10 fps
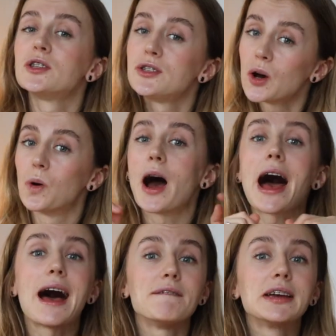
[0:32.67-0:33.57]
so
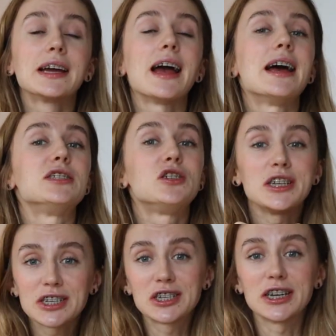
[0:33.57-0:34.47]
having a
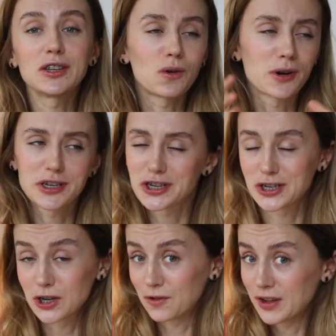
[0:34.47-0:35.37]
cheat sheet or
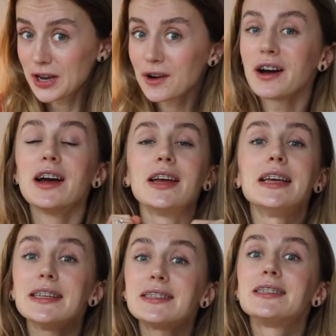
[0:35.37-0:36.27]
cheat sheet video
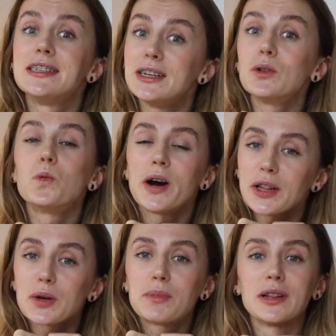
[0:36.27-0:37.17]
is still
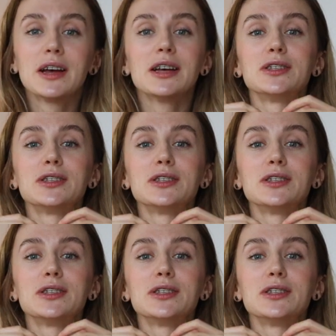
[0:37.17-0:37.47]
valuable.